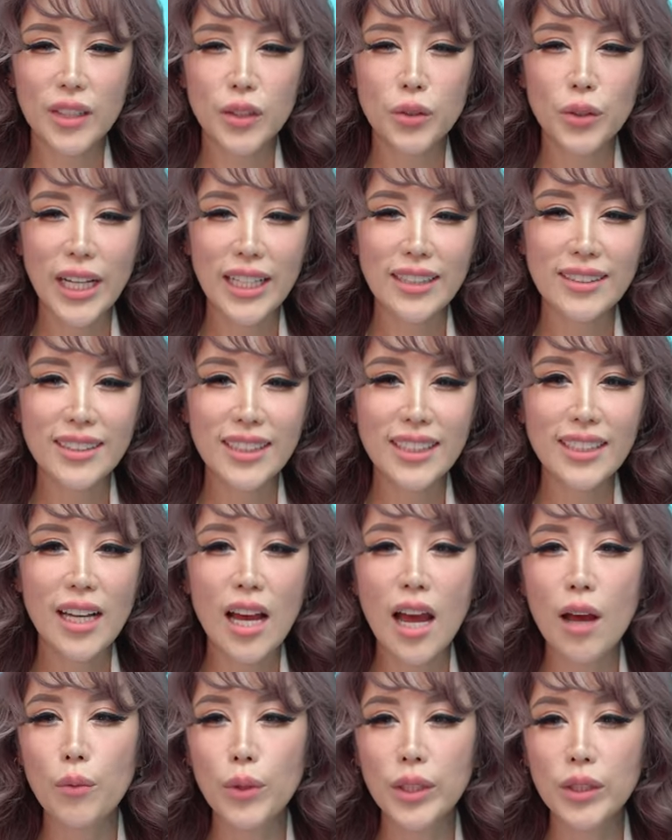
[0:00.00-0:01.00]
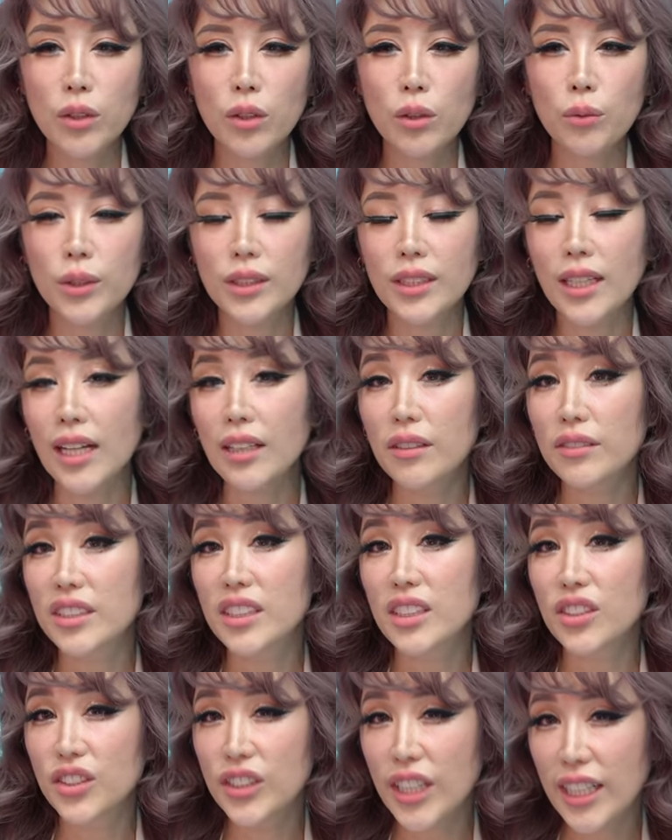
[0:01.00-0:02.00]
You can see that Edwin Tong was kind of
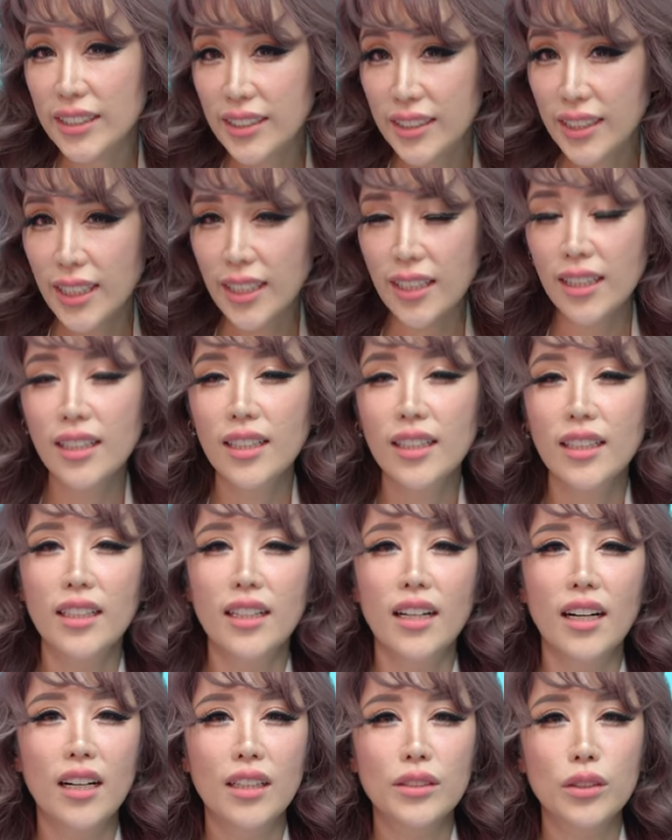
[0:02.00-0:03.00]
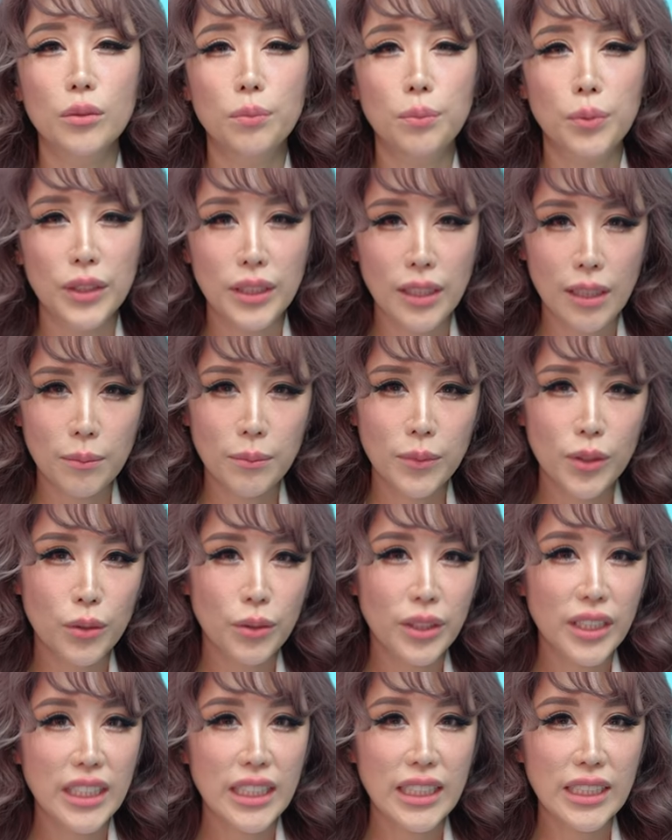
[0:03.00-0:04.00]
suggesting uh, to Pritam
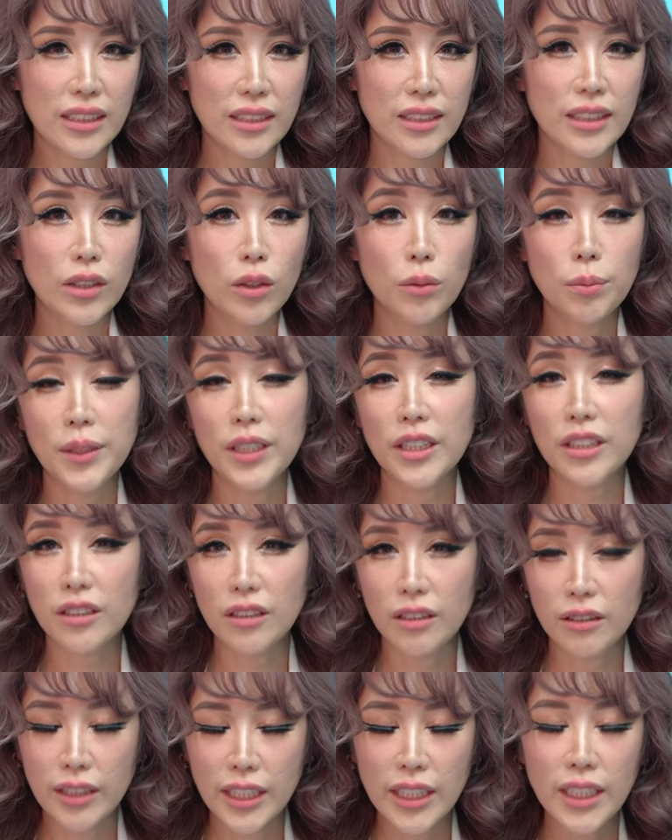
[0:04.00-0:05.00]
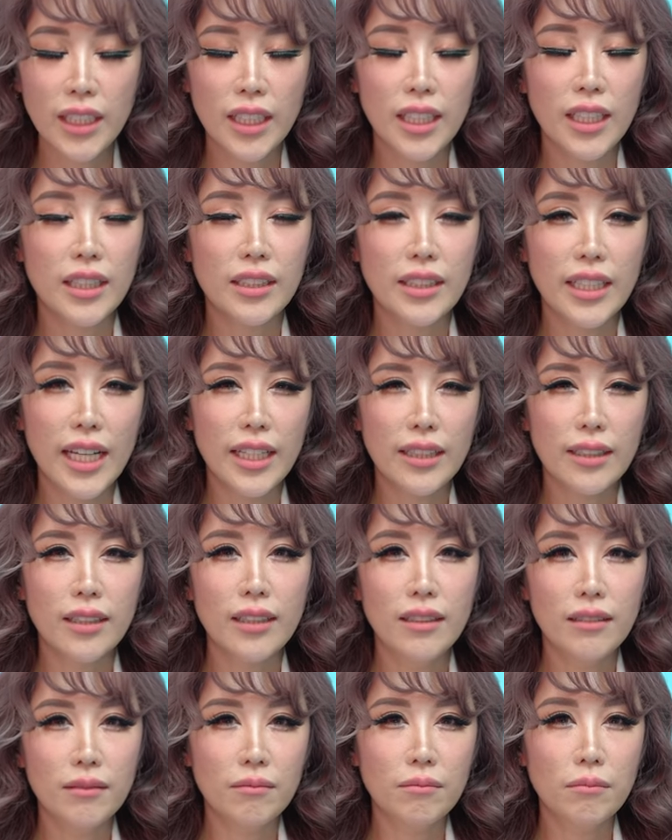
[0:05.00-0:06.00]
during his COP hearing that
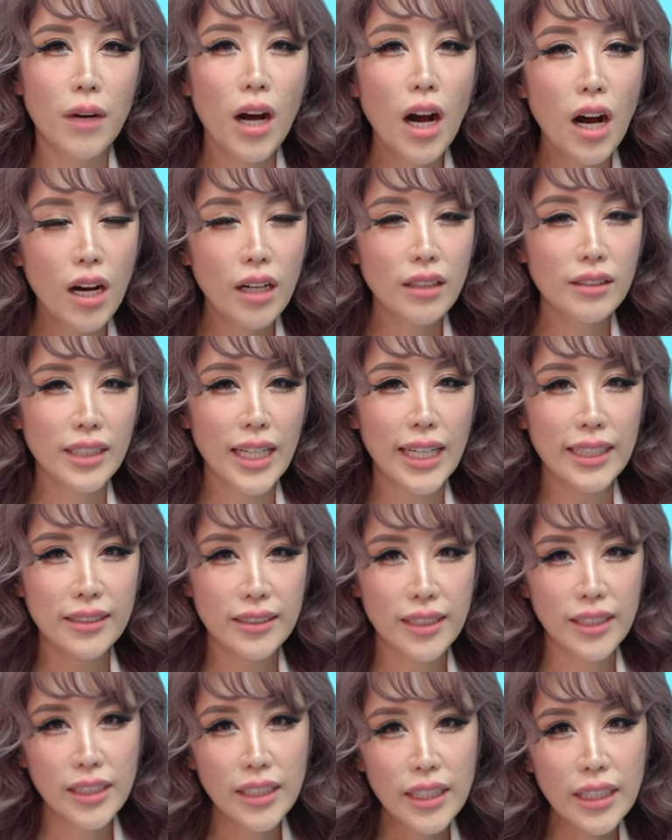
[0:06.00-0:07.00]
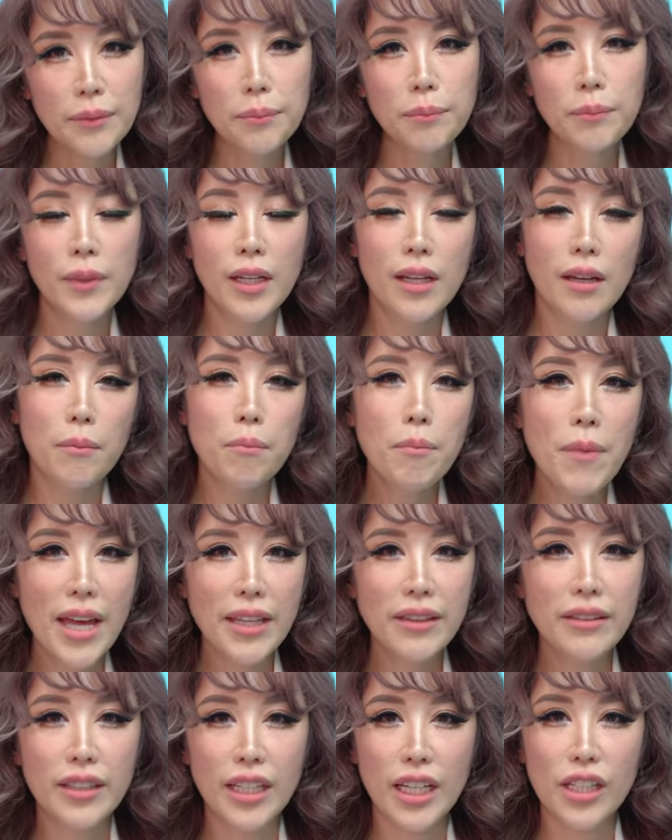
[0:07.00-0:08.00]
her texting him
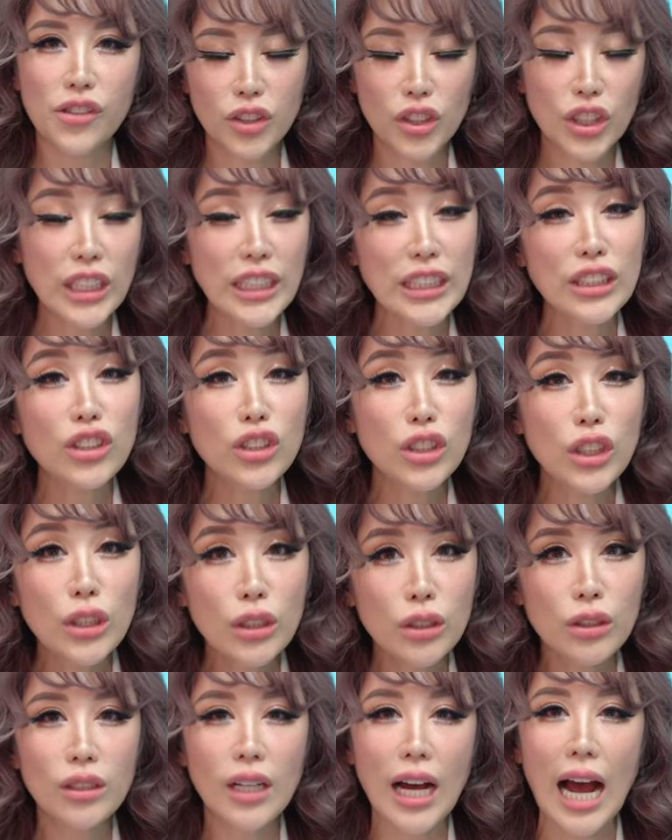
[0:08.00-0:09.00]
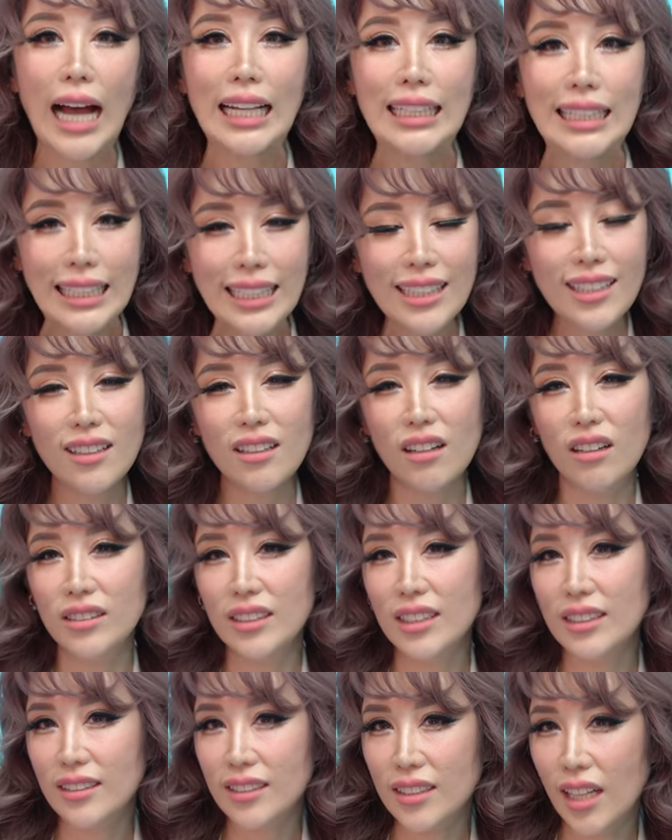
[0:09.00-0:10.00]
meant that she is still unclear on
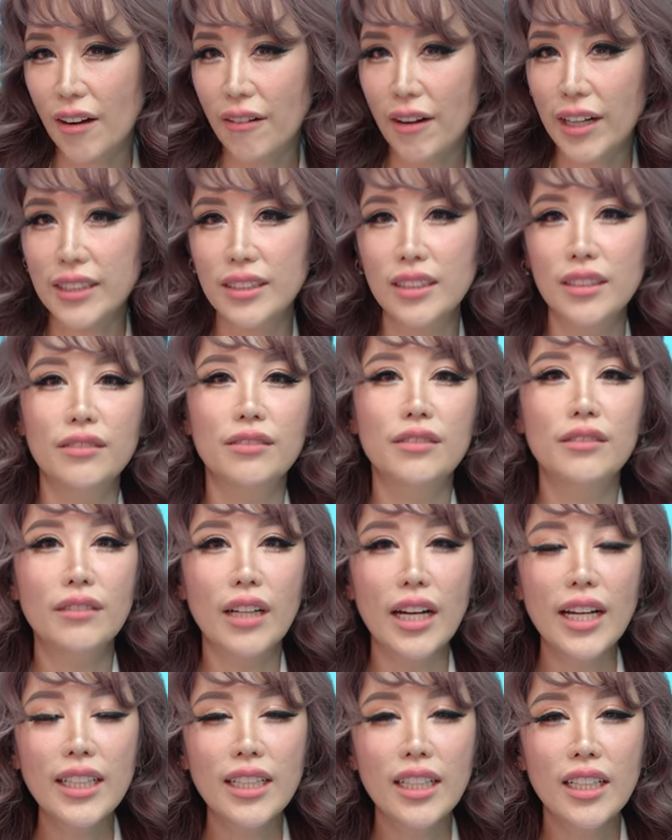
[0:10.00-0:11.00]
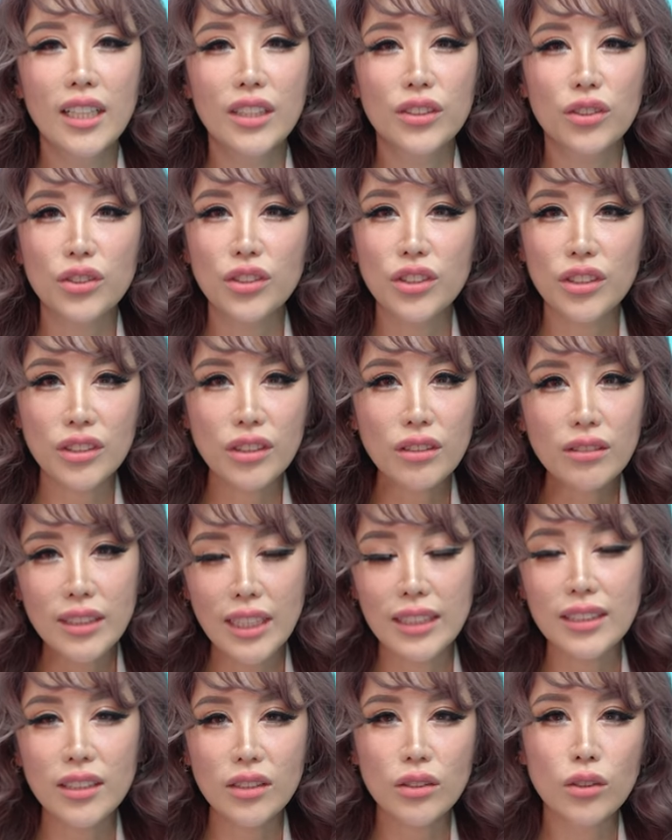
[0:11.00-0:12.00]
his directive, right? So she still
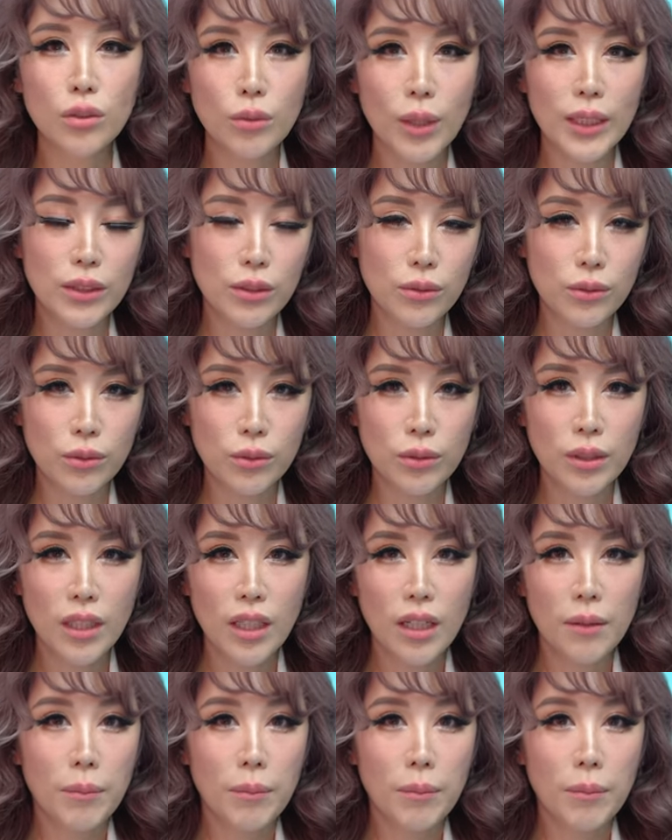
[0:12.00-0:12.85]
doesn't know what to do.